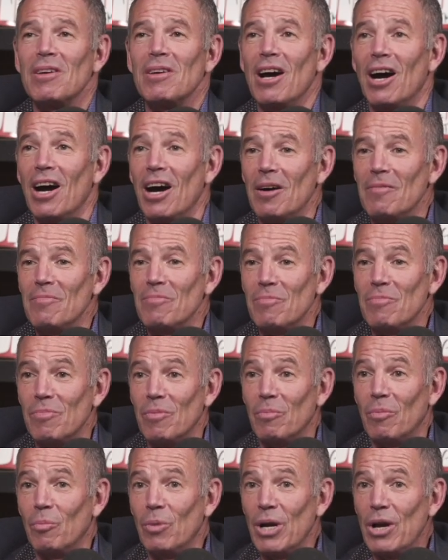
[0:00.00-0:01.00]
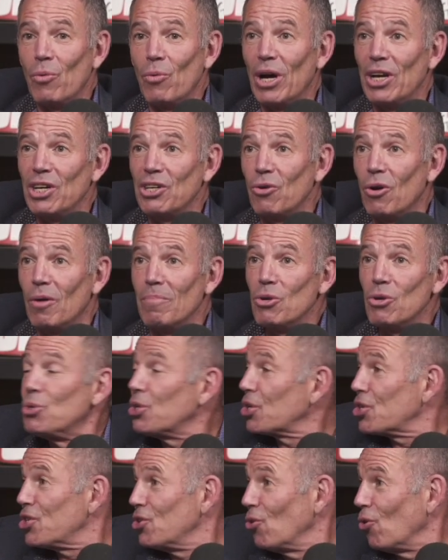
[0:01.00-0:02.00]
Um, we went into a
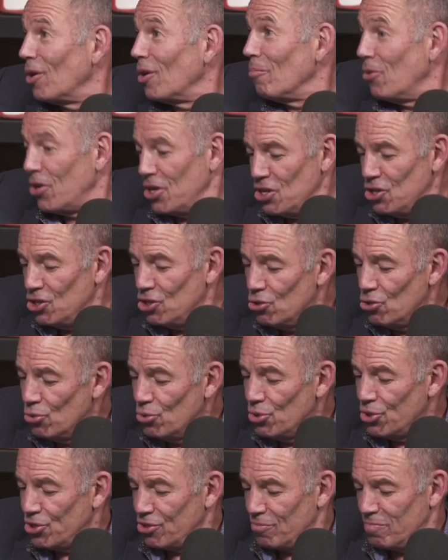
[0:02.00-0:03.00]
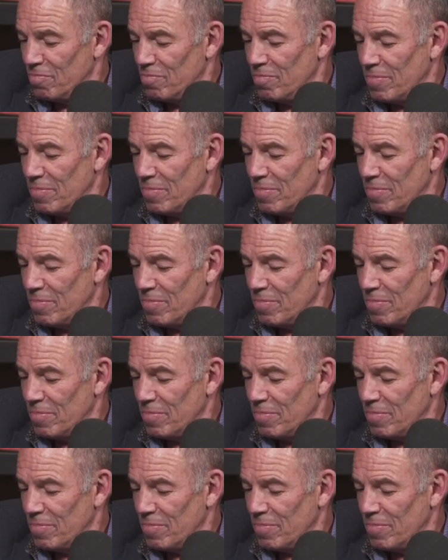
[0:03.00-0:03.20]
music store and bought a used